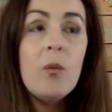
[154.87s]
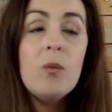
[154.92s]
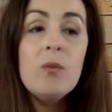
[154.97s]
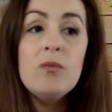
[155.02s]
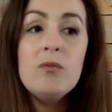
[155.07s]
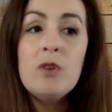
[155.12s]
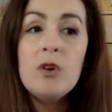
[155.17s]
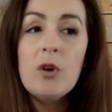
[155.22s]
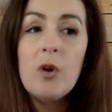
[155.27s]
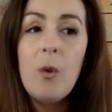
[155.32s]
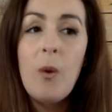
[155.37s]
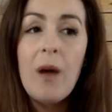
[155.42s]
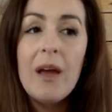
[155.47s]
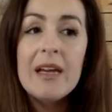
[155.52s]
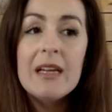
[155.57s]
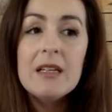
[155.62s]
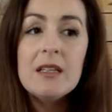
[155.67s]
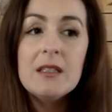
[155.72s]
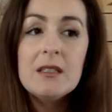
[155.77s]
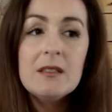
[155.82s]
Not
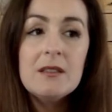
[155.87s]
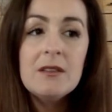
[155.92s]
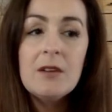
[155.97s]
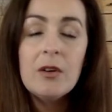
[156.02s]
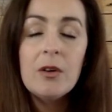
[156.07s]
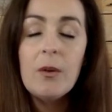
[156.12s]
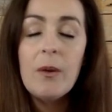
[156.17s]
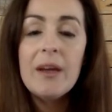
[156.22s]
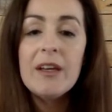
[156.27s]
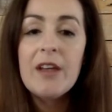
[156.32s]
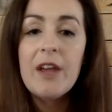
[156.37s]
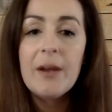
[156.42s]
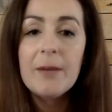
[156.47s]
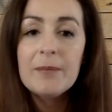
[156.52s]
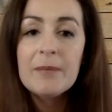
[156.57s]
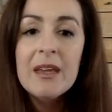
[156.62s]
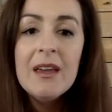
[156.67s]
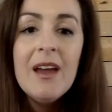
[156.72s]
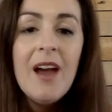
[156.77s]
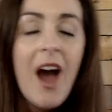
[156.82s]
quite, no.
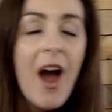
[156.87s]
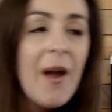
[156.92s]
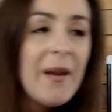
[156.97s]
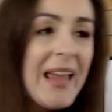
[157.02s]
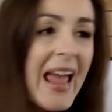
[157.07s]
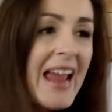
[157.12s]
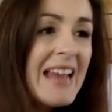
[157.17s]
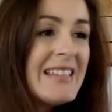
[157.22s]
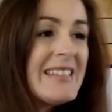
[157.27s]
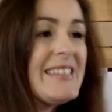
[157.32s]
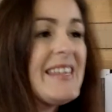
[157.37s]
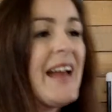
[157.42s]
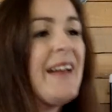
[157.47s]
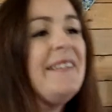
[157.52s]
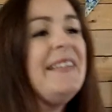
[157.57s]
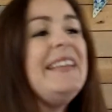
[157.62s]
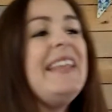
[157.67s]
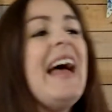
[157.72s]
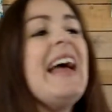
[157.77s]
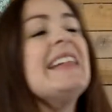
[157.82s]
Okay, so
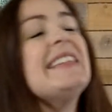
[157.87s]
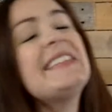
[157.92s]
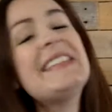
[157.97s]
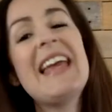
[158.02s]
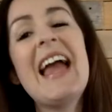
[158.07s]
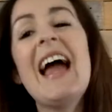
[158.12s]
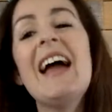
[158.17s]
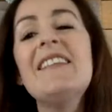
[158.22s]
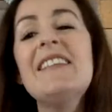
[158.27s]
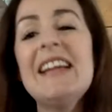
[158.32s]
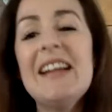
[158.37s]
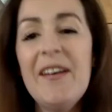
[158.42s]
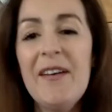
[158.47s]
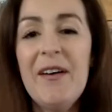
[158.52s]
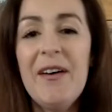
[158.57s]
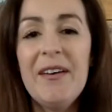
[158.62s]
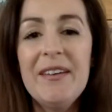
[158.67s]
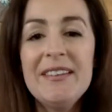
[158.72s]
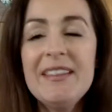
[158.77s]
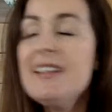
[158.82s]
let's carry
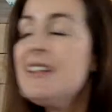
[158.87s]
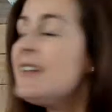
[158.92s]
on